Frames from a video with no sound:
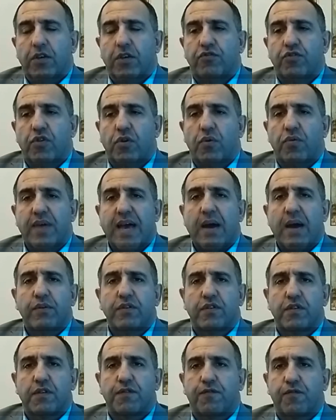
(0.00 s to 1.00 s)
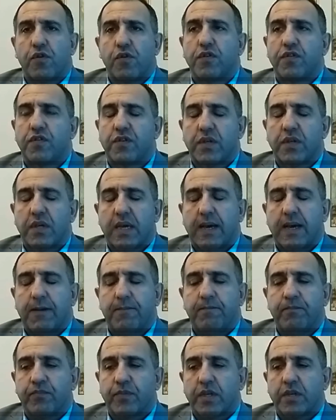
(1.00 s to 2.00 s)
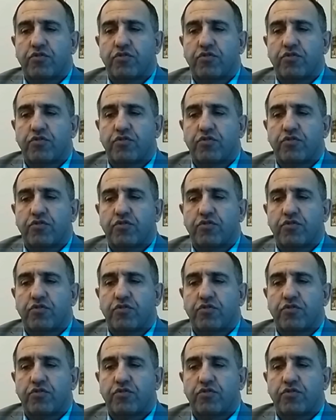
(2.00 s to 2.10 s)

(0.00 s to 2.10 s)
So that was the first um,